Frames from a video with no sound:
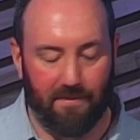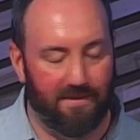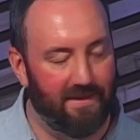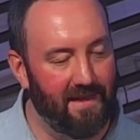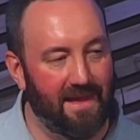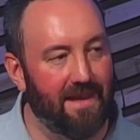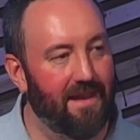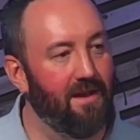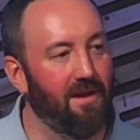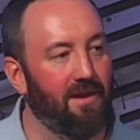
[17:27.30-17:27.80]
But
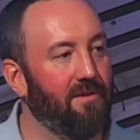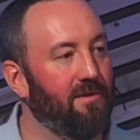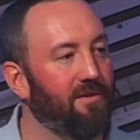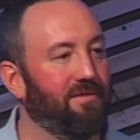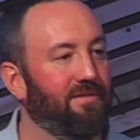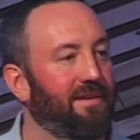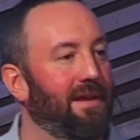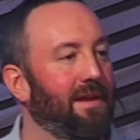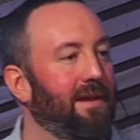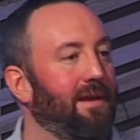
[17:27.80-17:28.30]
they didn't
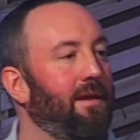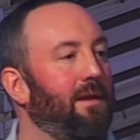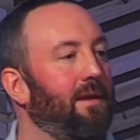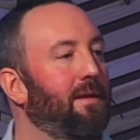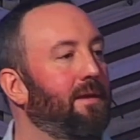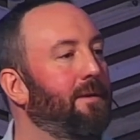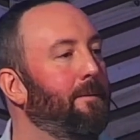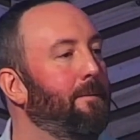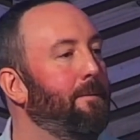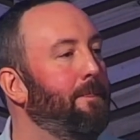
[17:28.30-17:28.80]
understand.
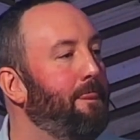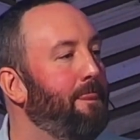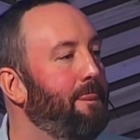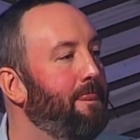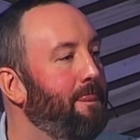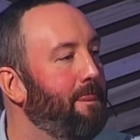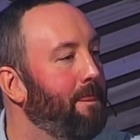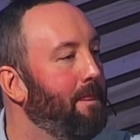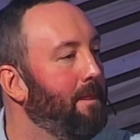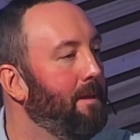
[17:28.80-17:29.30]

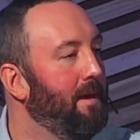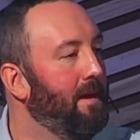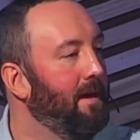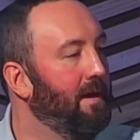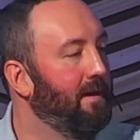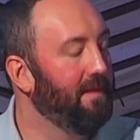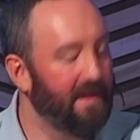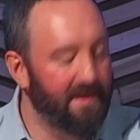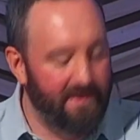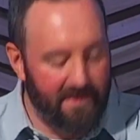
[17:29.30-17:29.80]

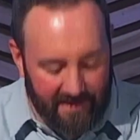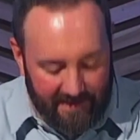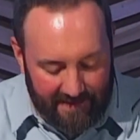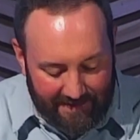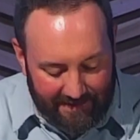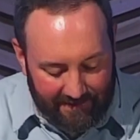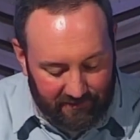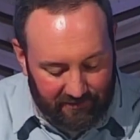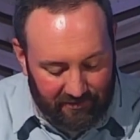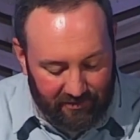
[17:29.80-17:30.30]
They then
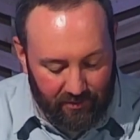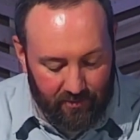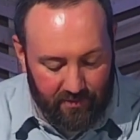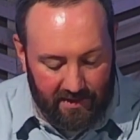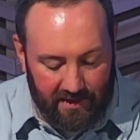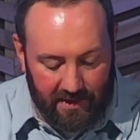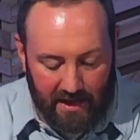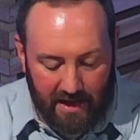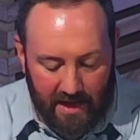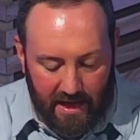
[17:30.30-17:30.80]
get to
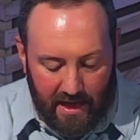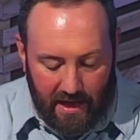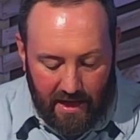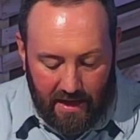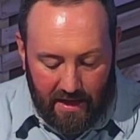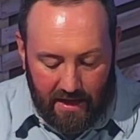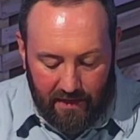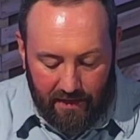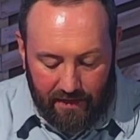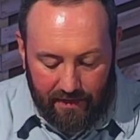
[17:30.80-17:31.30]
the
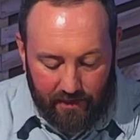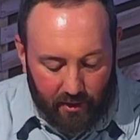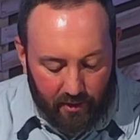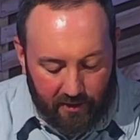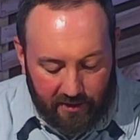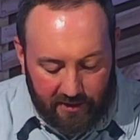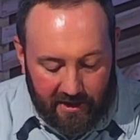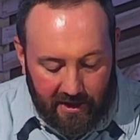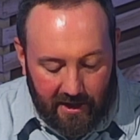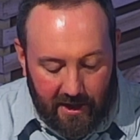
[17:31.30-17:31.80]

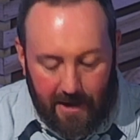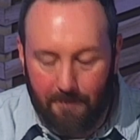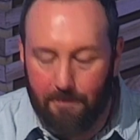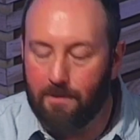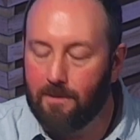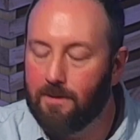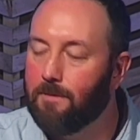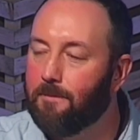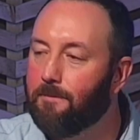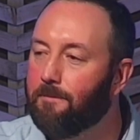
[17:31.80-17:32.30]
third
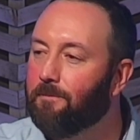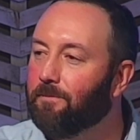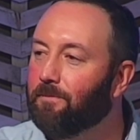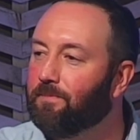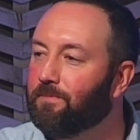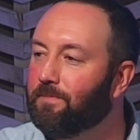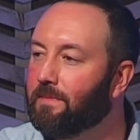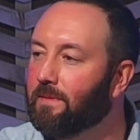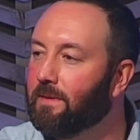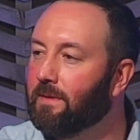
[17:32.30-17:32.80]
cup.
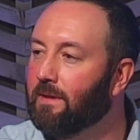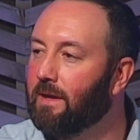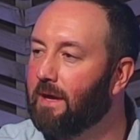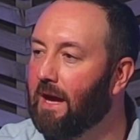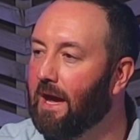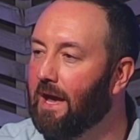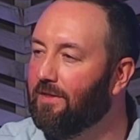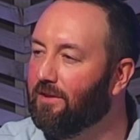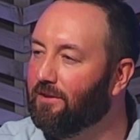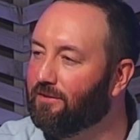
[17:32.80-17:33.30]

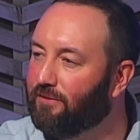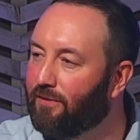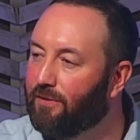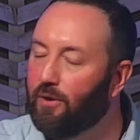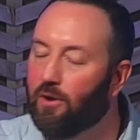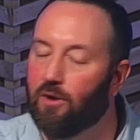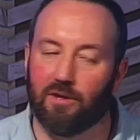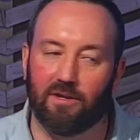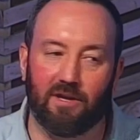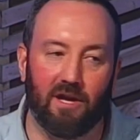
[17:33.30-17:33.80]
And this
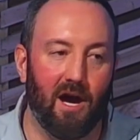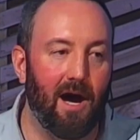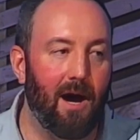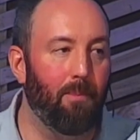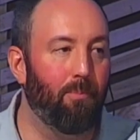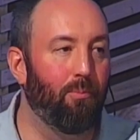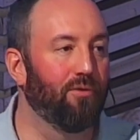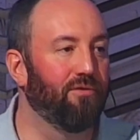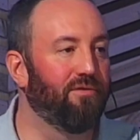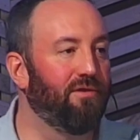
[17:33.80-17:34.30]
third
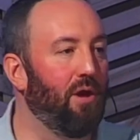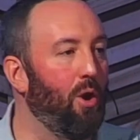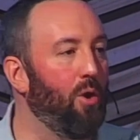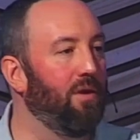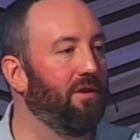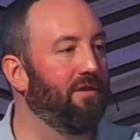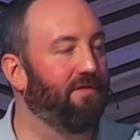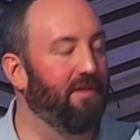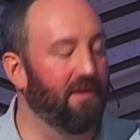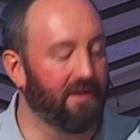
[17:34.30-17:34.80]
cup was
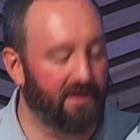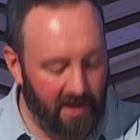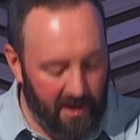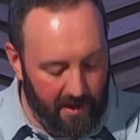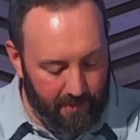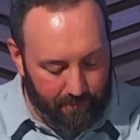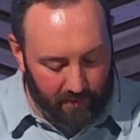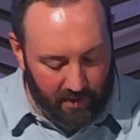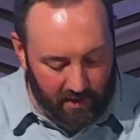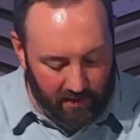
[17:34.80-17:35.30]
known as the
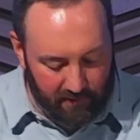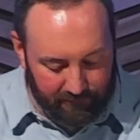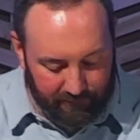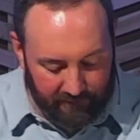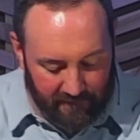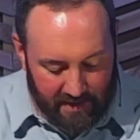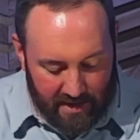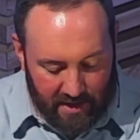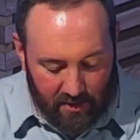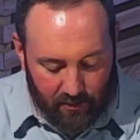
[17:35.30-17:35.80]
cup
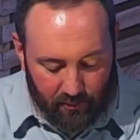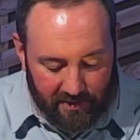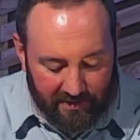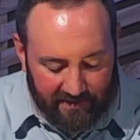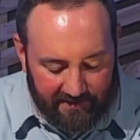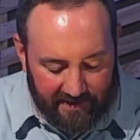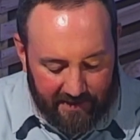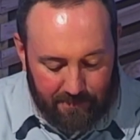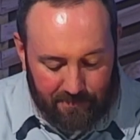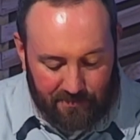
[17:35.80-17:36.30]
of
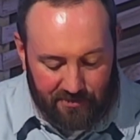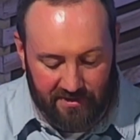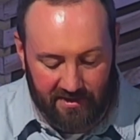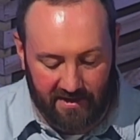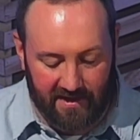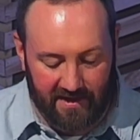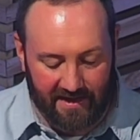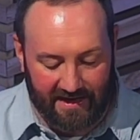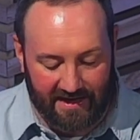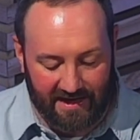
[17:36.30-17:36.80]

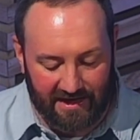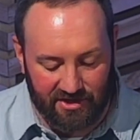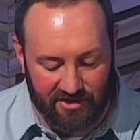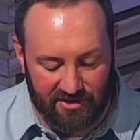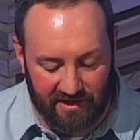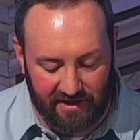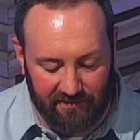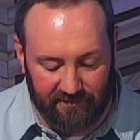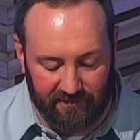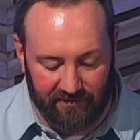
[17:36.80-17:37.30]
redemption. And again,
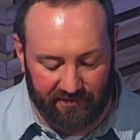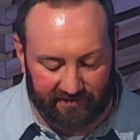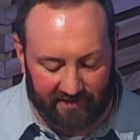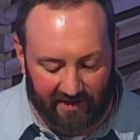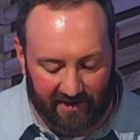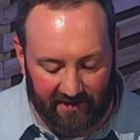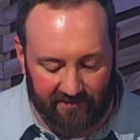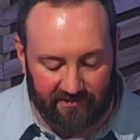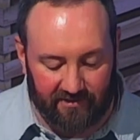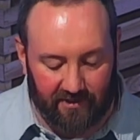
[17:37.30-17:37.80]
Jesus
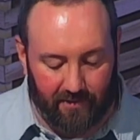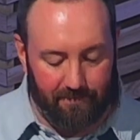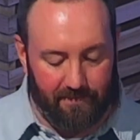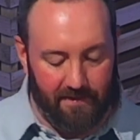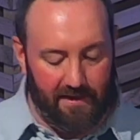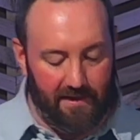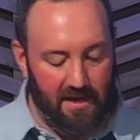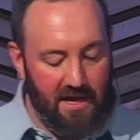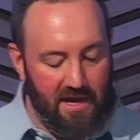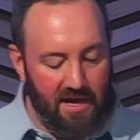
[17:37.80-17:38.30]
says
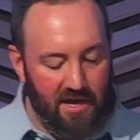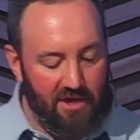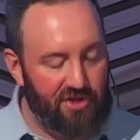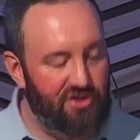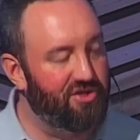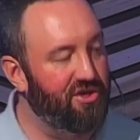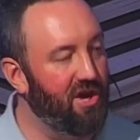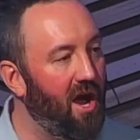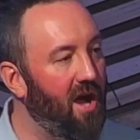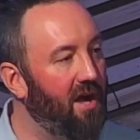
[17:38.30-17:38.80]
something
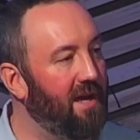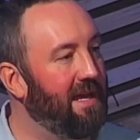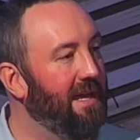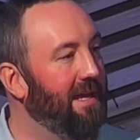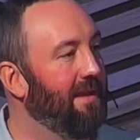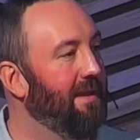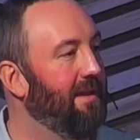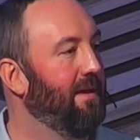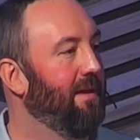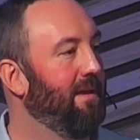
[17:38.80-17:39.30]

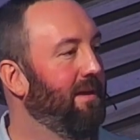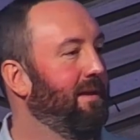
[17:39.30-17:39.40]
shocking.